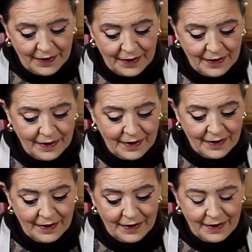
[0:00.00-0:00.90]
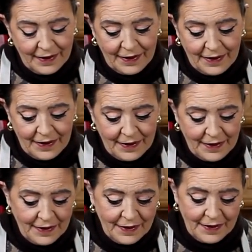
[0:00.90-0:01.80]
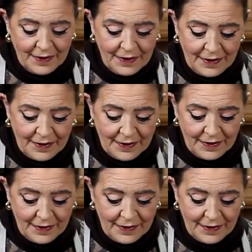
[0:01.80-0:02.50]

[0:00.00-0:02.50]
(silent)